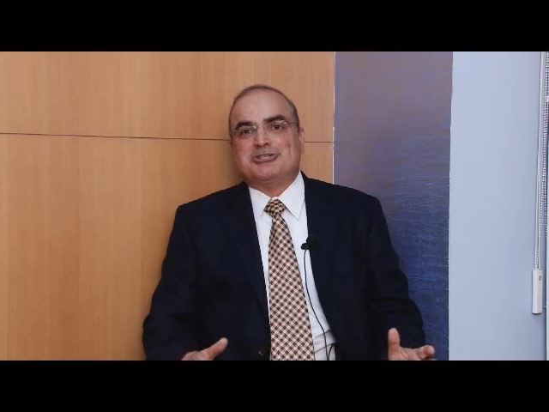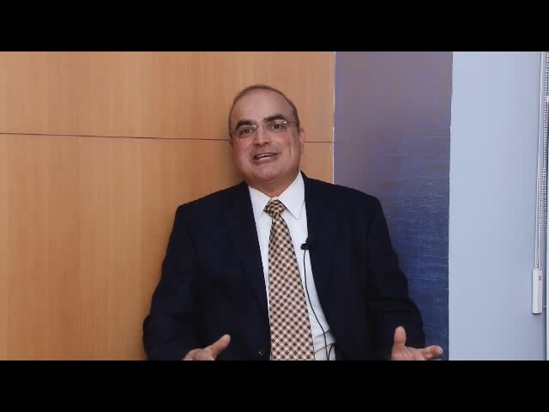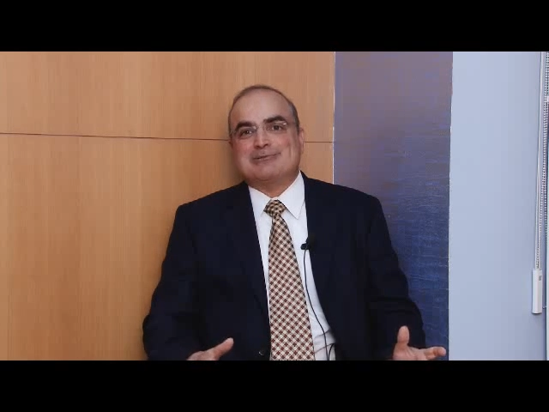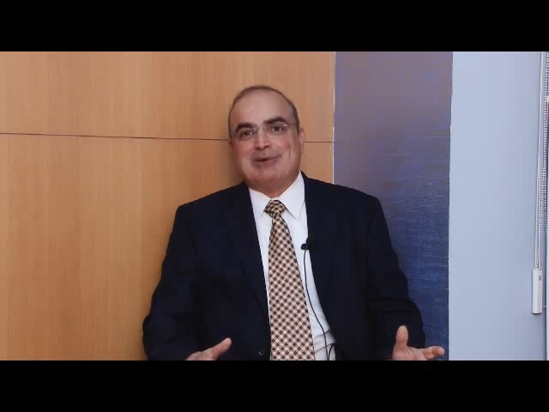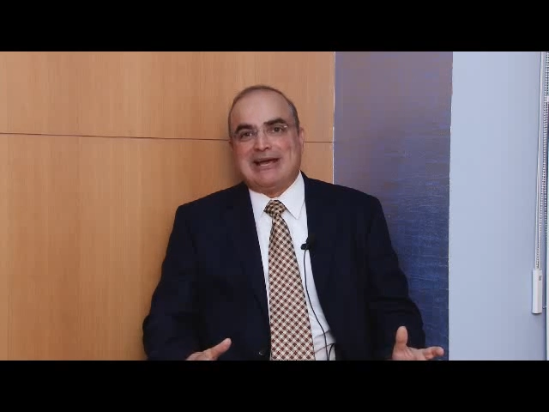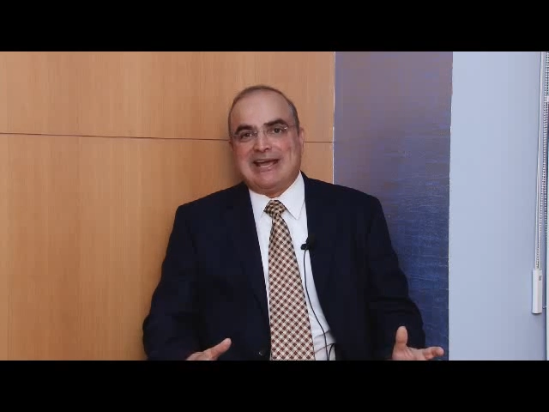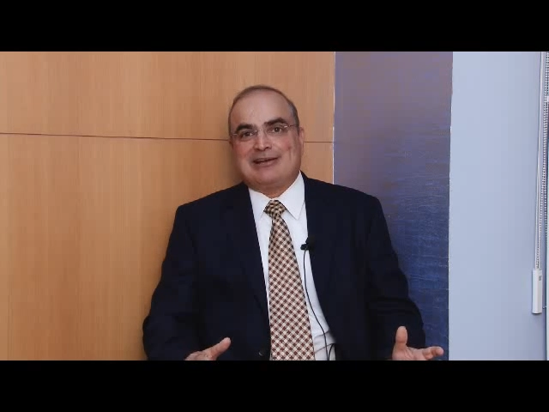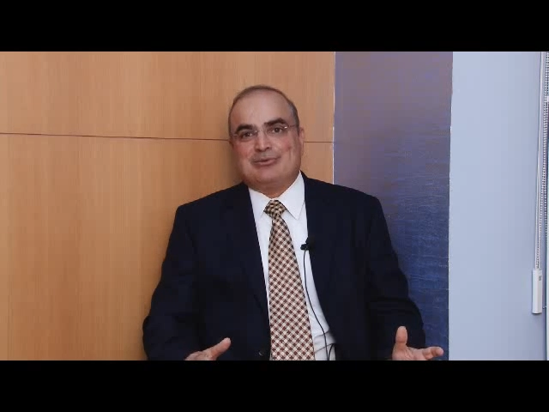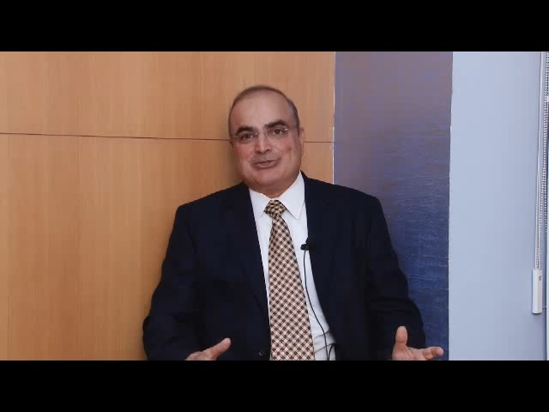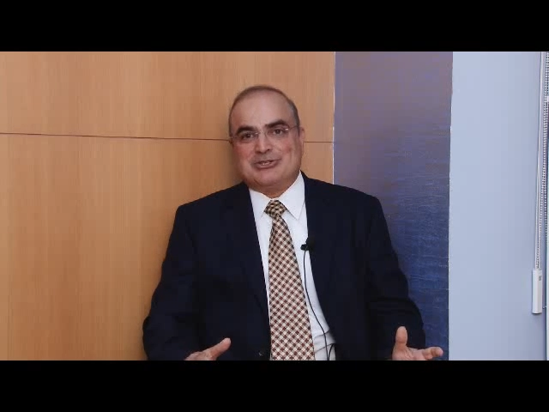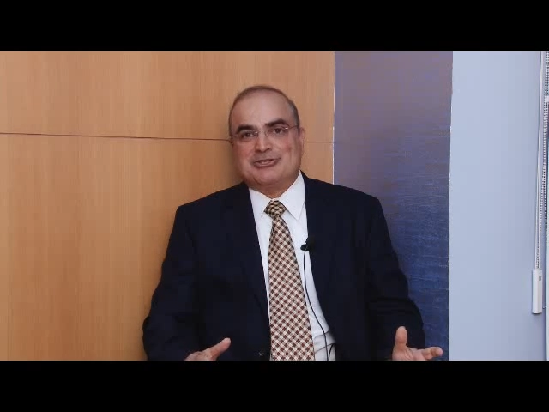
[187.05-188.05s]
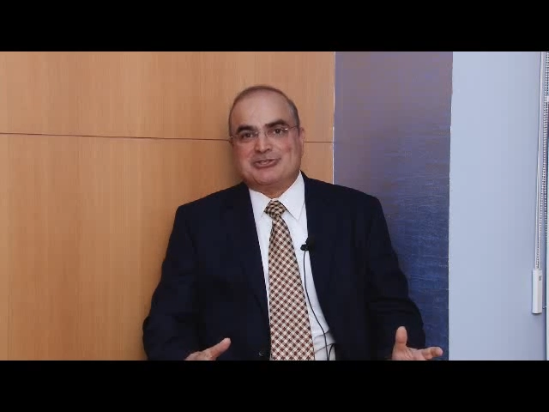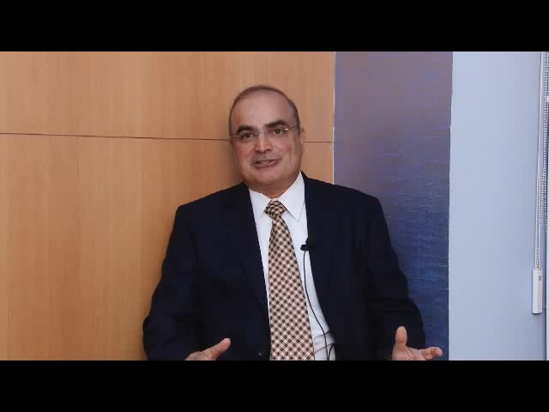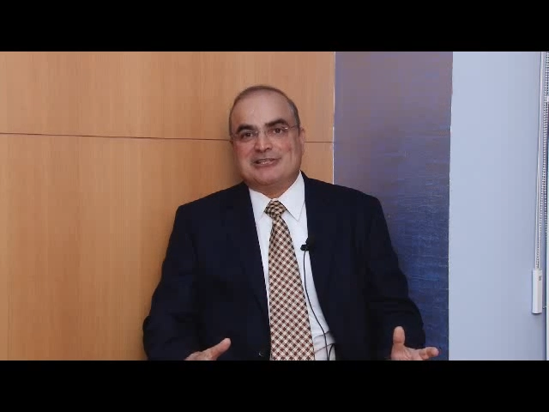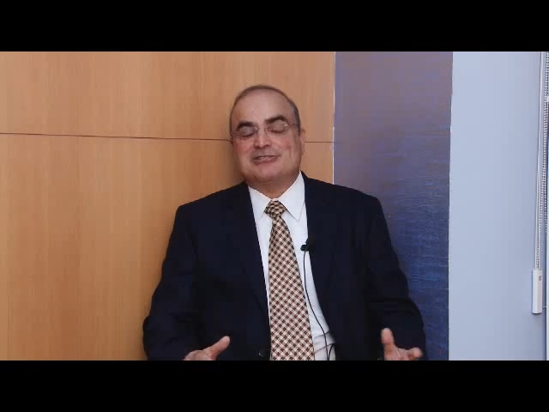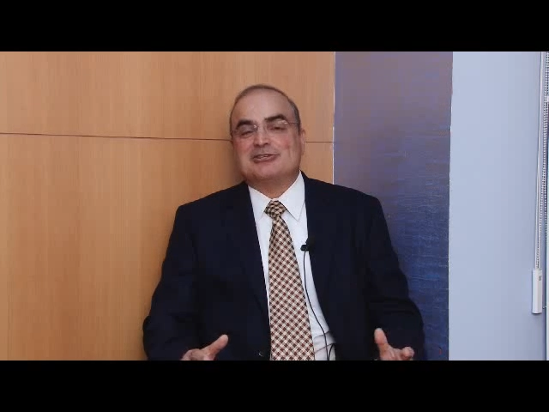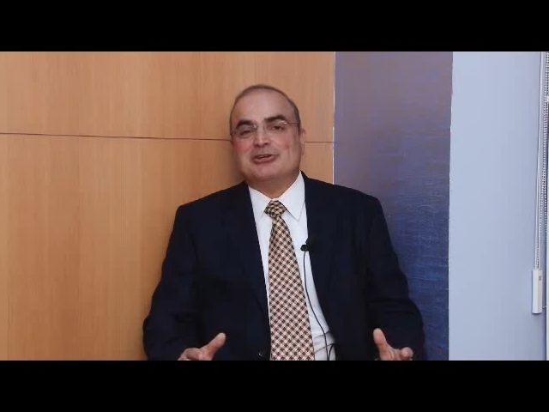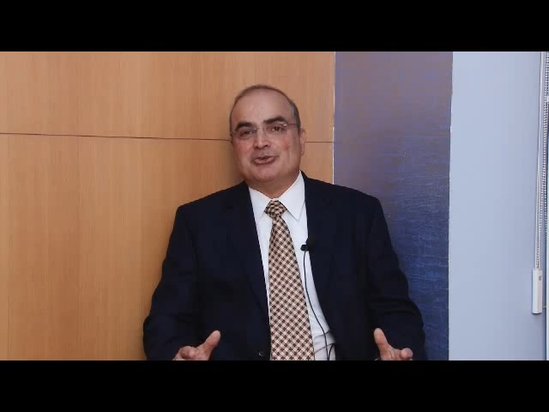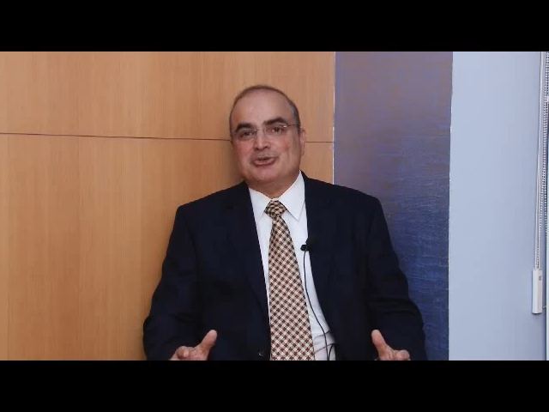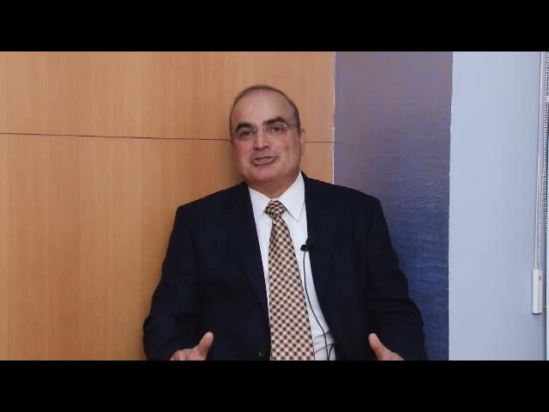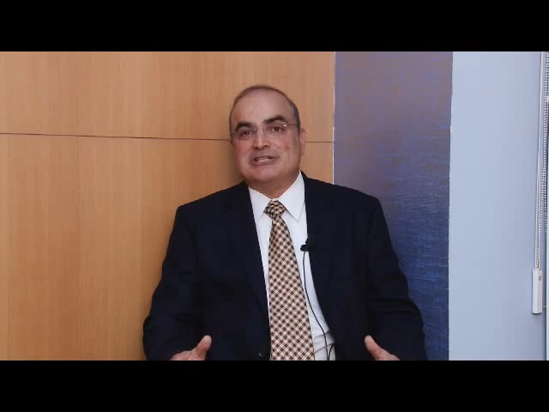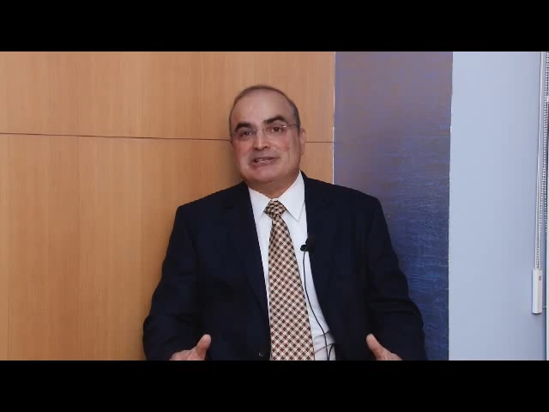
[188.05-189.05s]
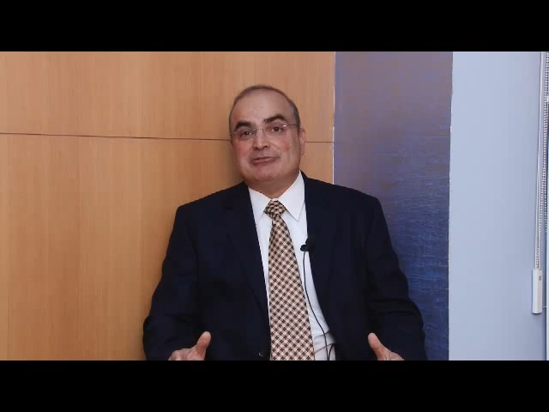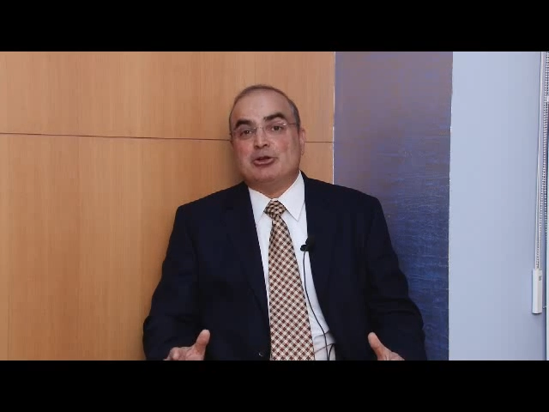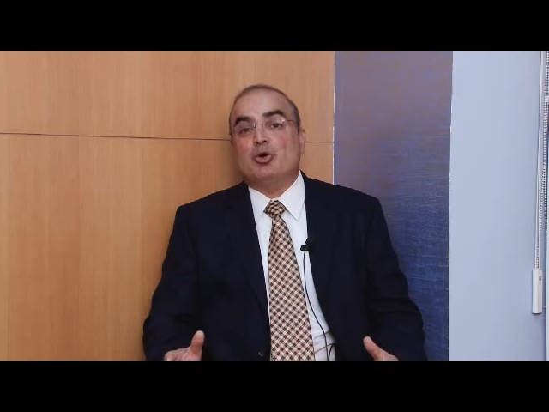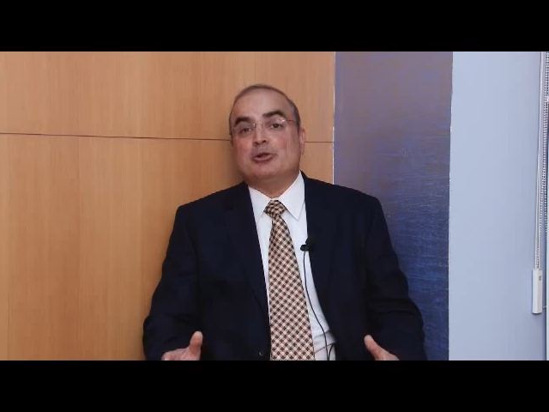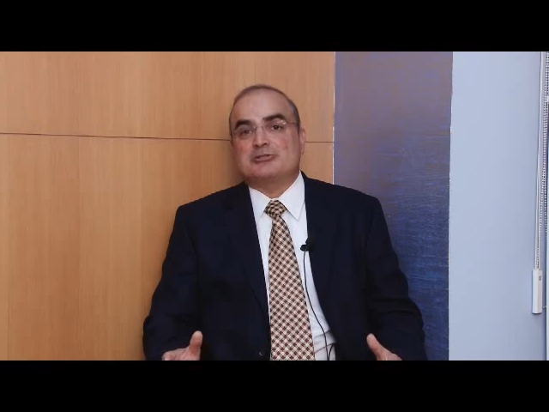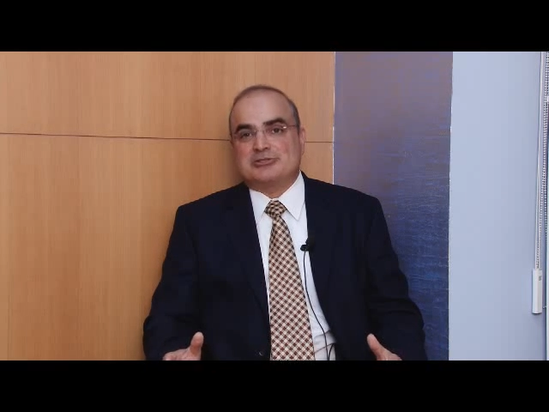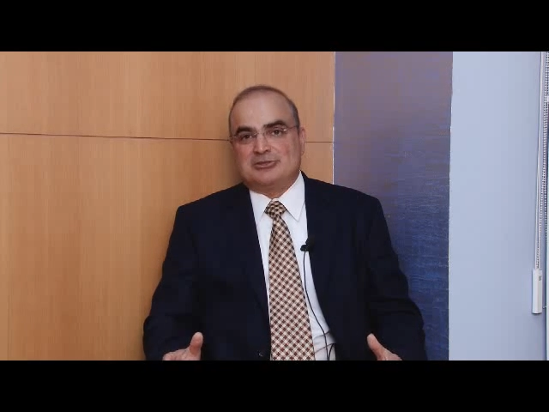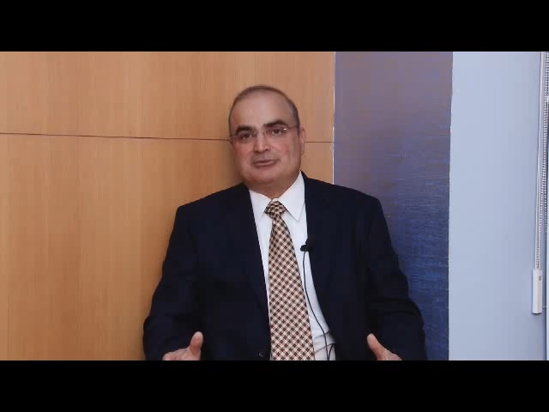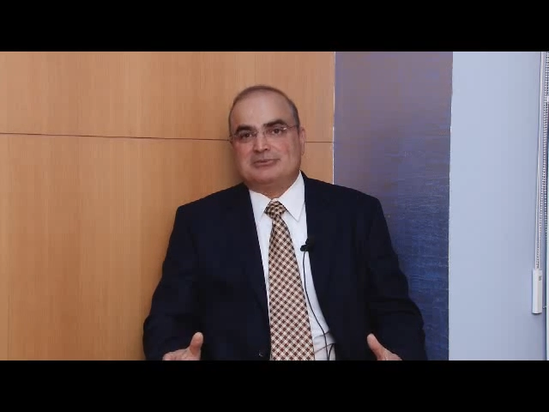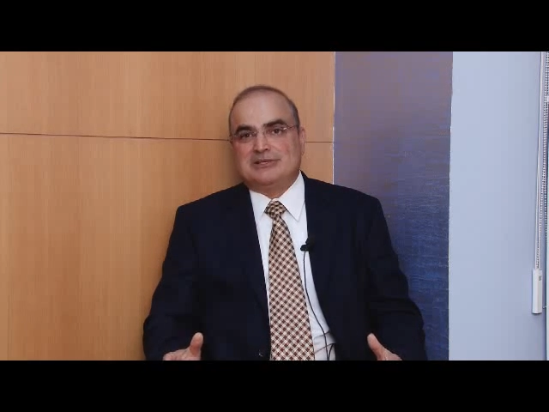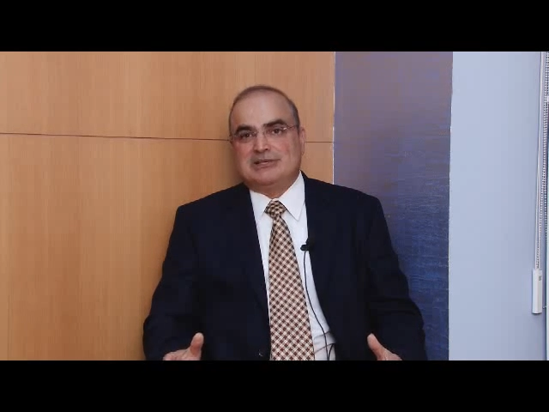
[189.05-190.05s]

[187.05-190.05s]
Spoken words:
just by acquisition, it's going to achieve it also